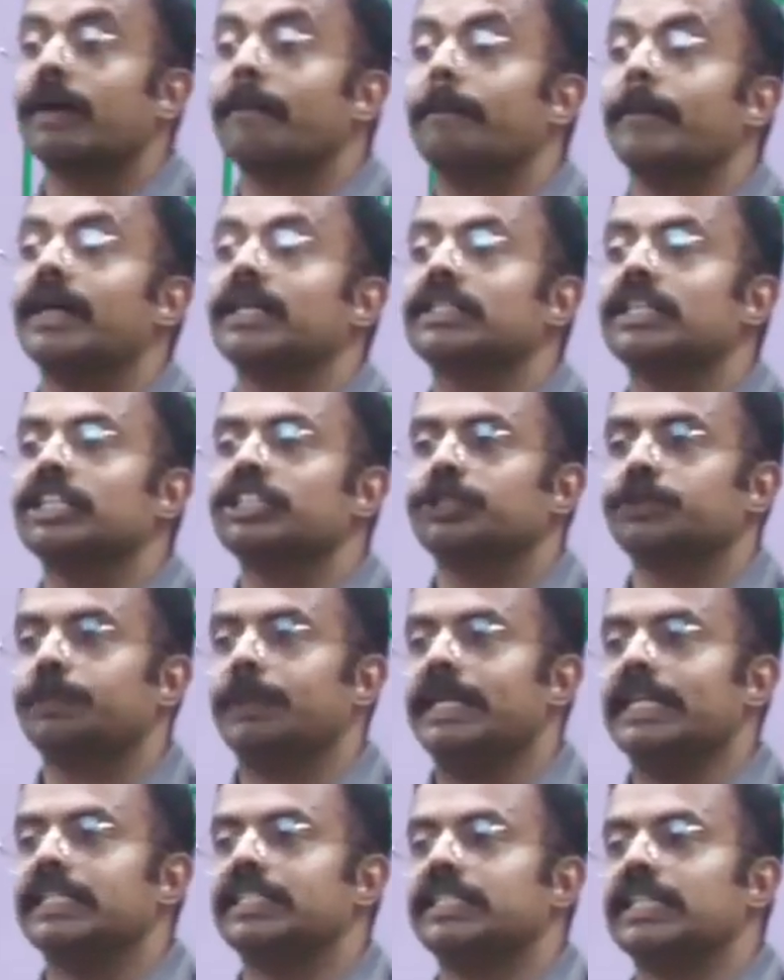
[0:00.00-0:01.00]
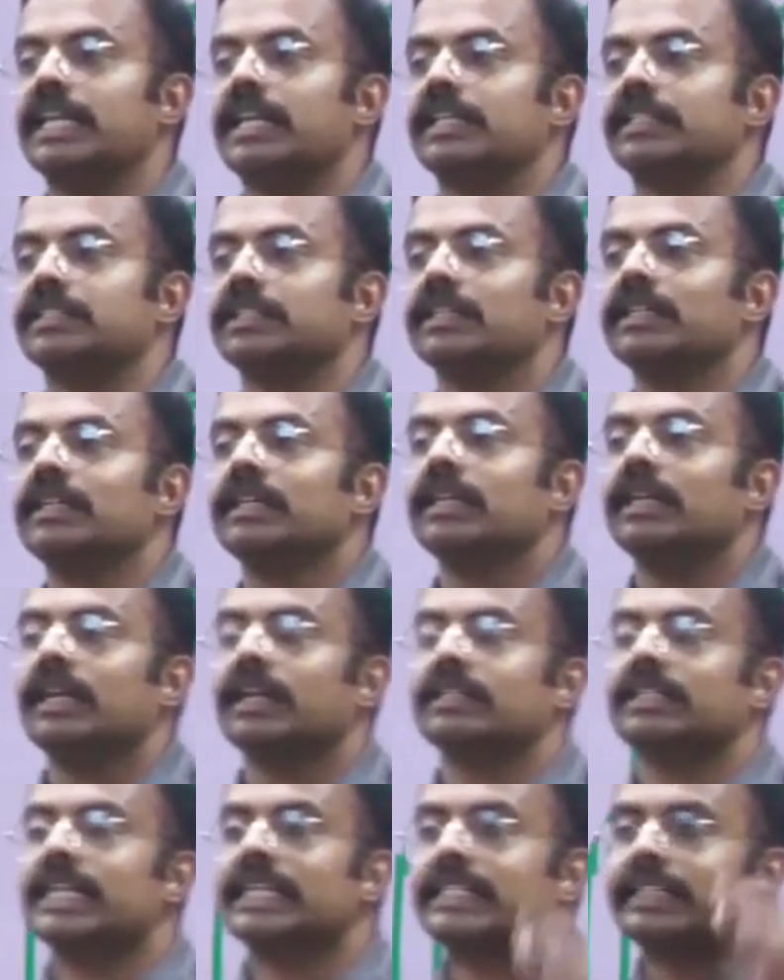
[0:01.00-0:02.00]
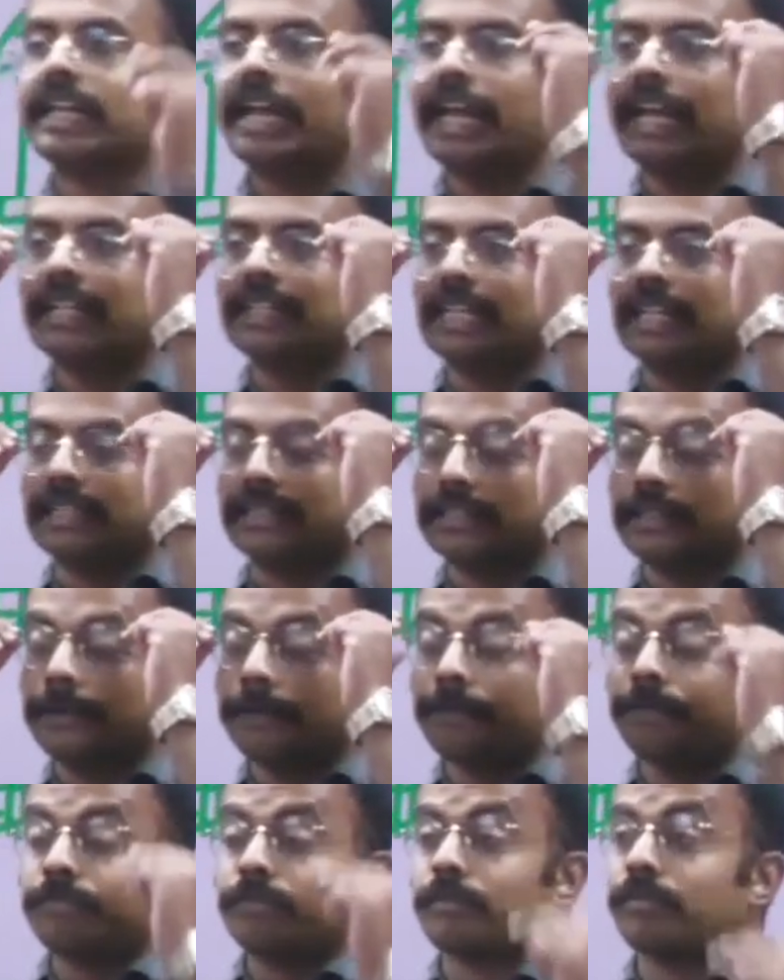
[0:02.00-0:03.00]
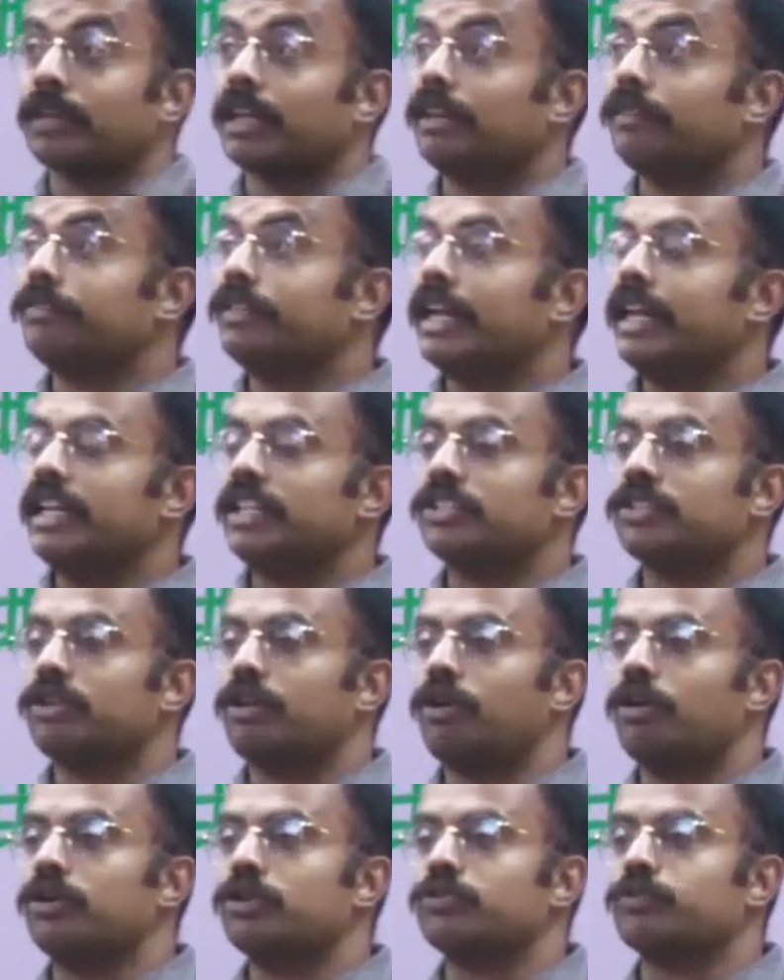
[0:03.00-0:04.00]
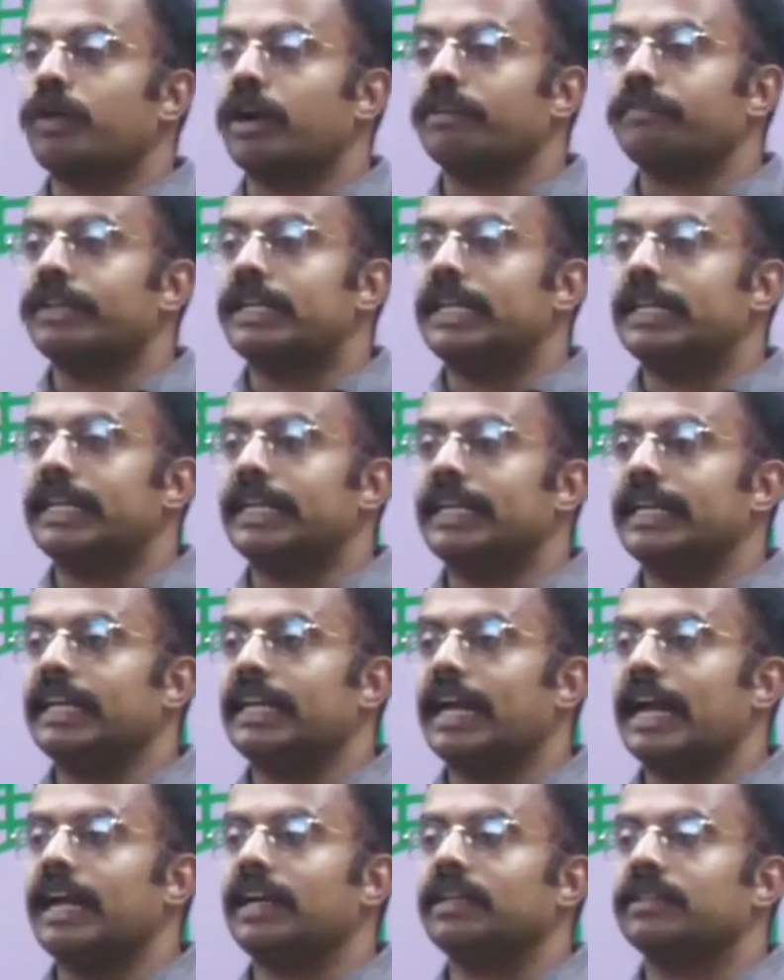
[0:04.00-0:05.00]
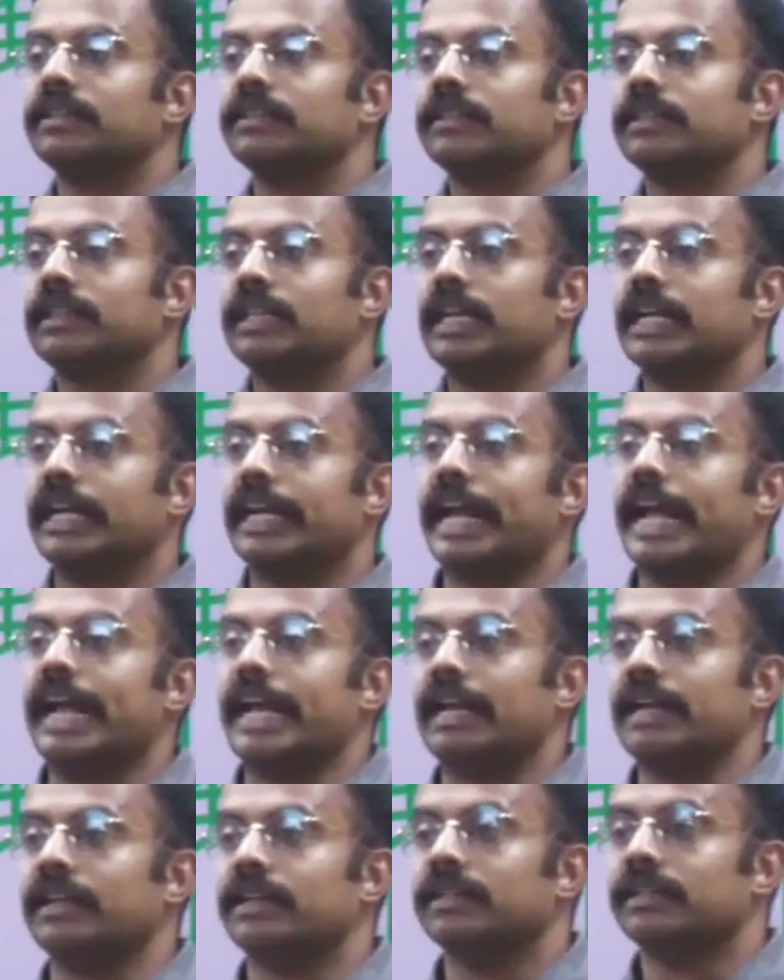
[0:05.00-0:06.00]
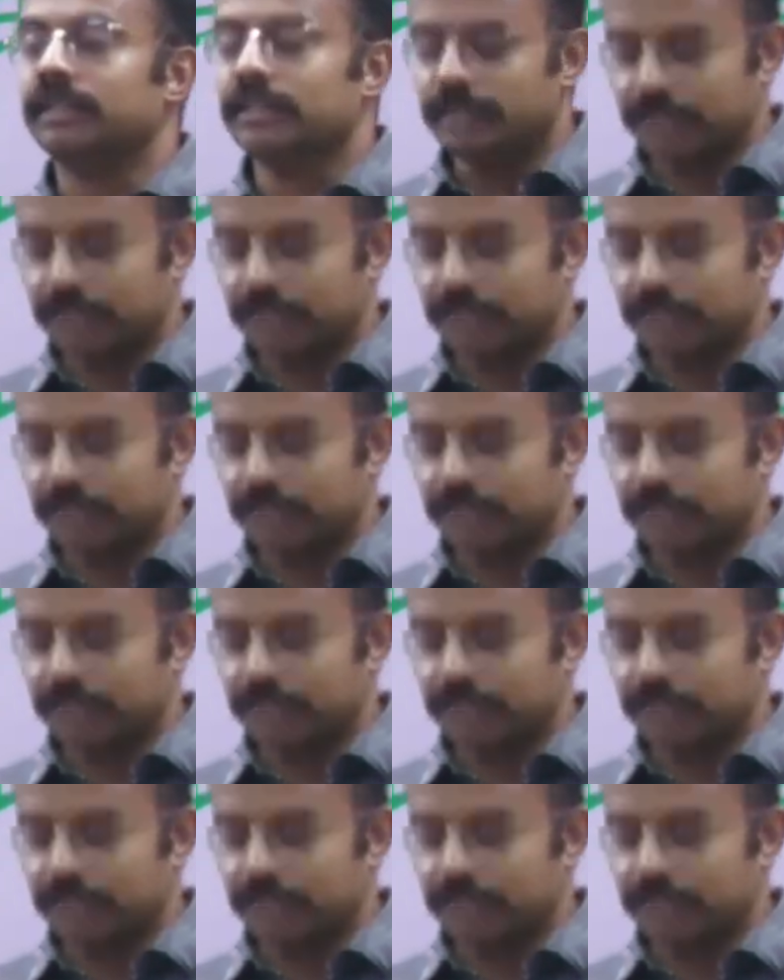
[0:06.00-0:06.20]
some other species. Just like this. If there is clouds, what will it indicate? Rain.